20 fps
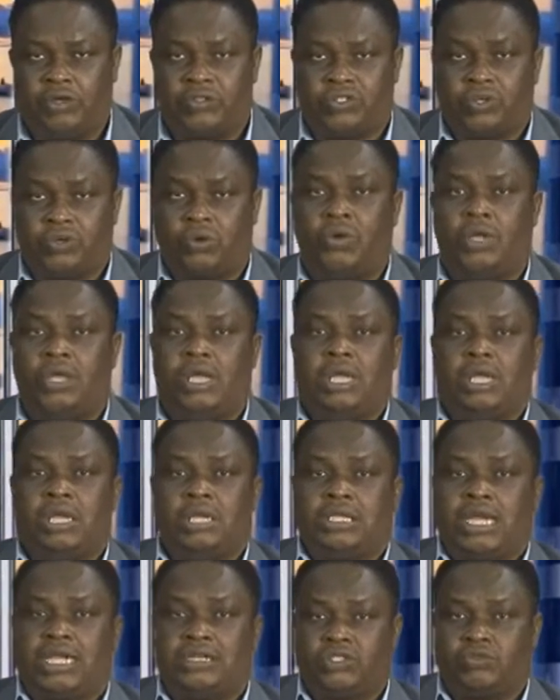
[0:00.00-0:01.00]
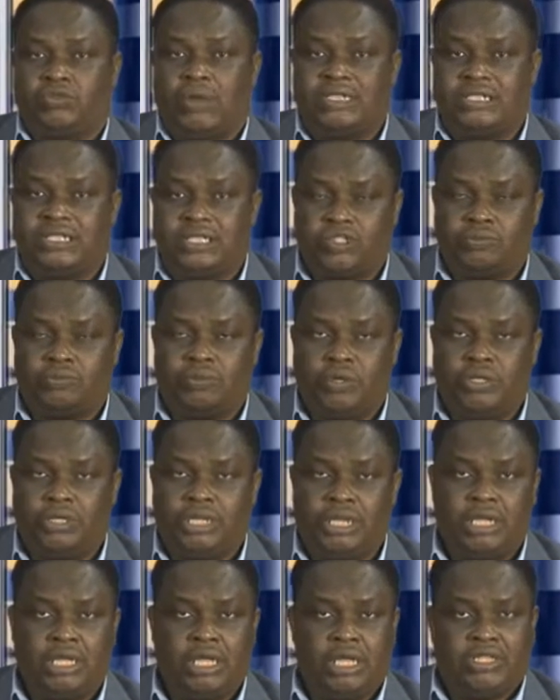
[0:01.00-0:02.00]
So that is why this
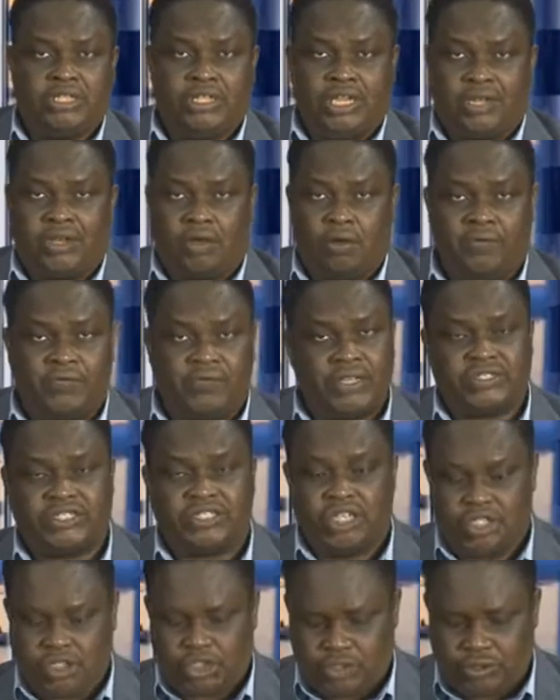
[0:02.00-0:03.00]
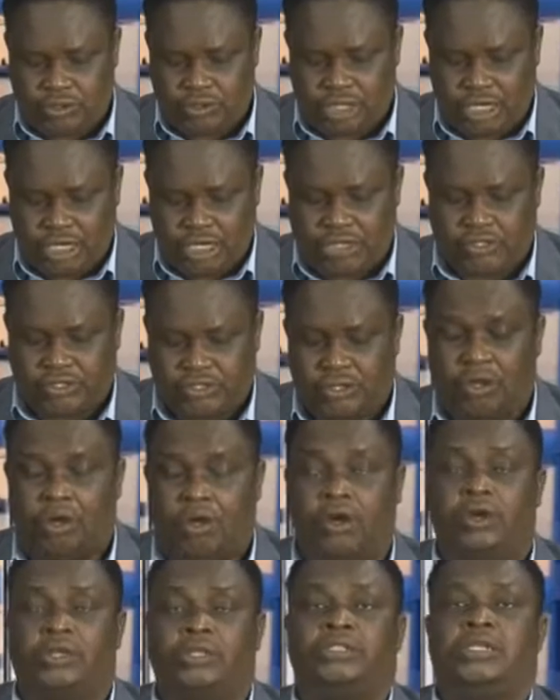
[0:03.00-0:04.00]
morning the conversation is
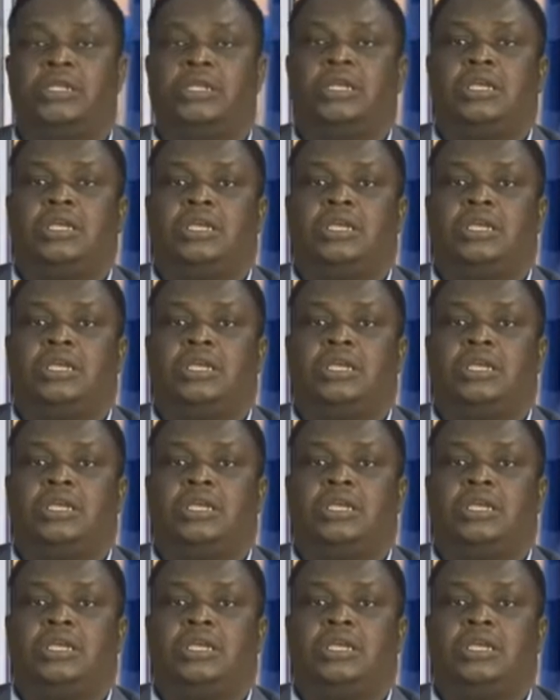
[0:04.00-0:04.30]
on